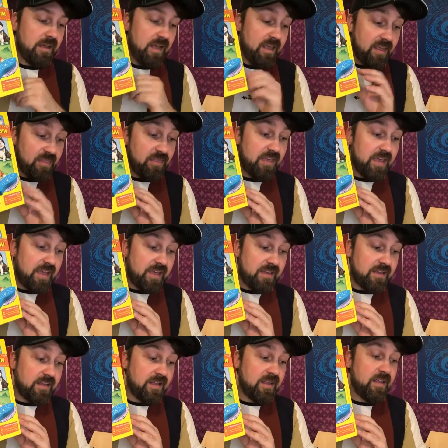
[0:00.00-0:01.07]
and
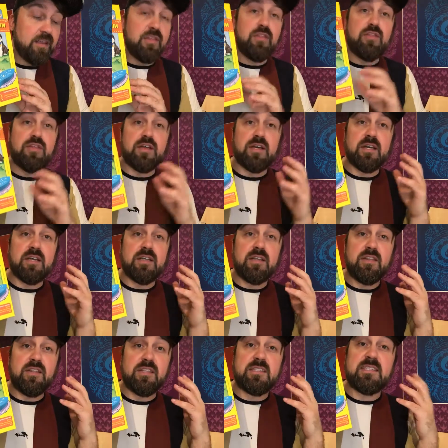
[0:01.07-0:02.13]
then the
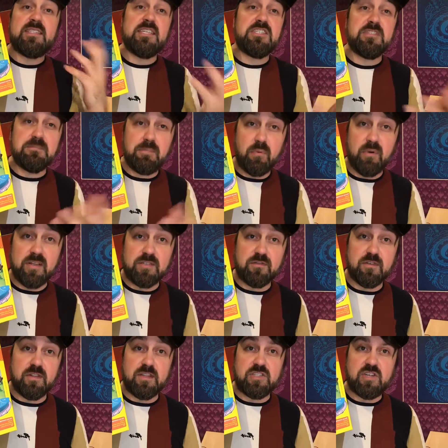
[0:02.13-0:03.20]
decision point
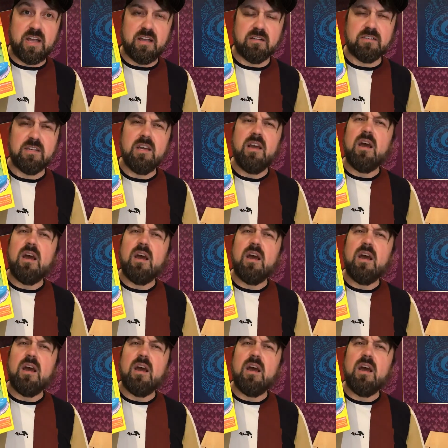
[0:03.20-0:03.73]
for the child.